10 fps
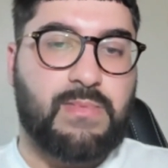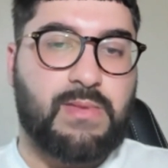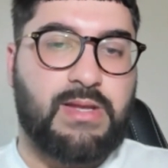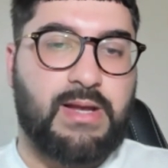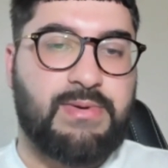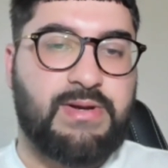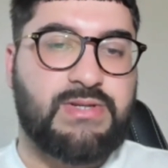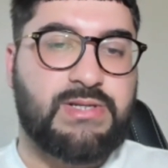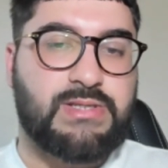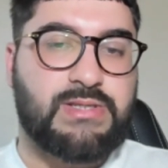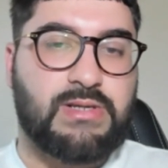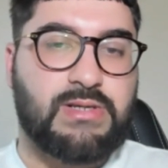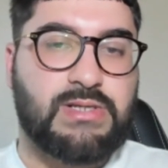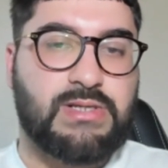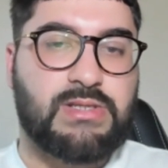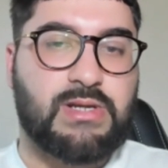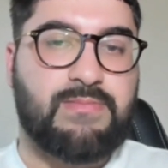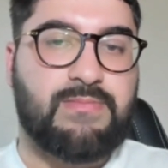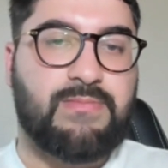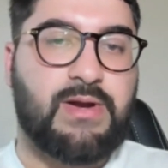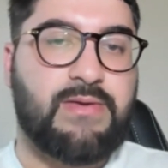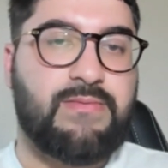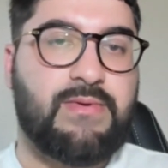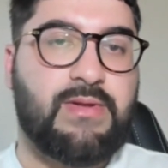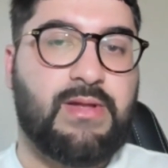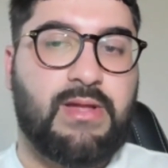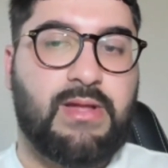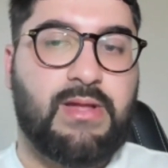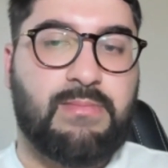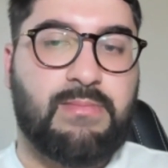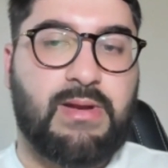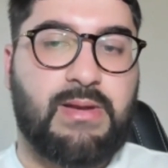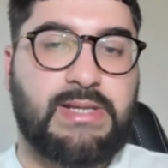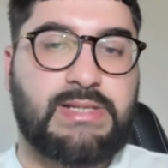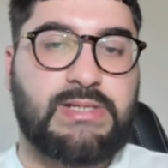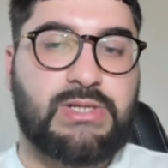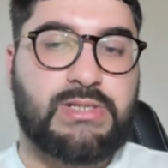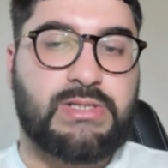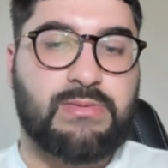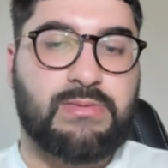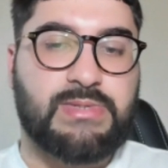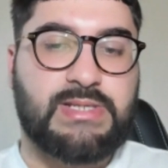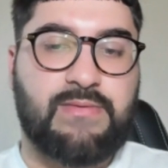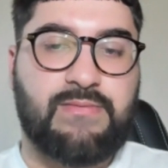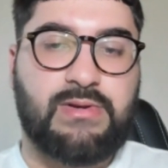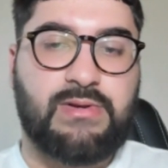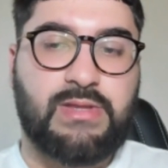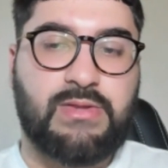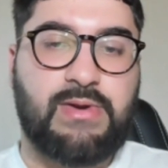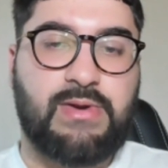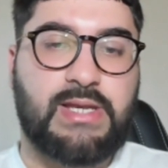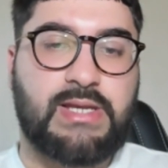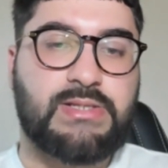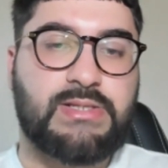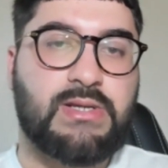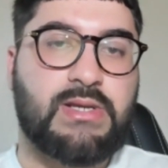I believe she's top 5, and then Macy Chesson number 7 in the rankings.